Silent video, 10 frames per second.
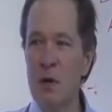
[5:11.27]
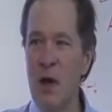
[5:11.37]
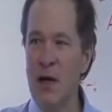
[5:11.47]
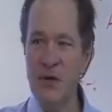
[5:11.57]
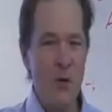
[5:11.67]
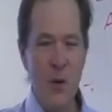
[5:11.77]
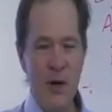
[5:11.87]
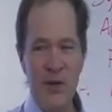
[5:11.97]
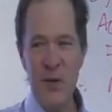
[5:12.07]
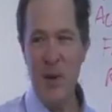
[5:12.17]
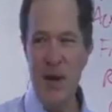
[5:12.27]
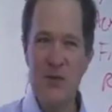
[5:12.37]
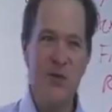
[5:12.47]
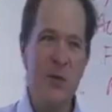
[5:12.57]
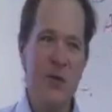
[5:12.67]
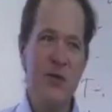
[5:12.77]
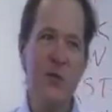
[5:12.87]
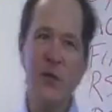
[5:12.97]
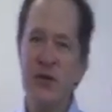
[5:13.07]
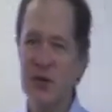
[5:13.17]
I don't want to see pages where this
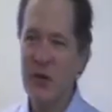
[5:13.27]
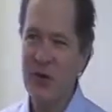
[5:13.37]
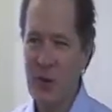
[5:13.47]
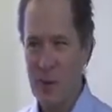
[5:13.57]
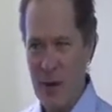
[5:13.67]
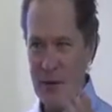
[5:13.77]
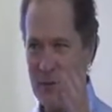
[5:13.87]
word shows up, right?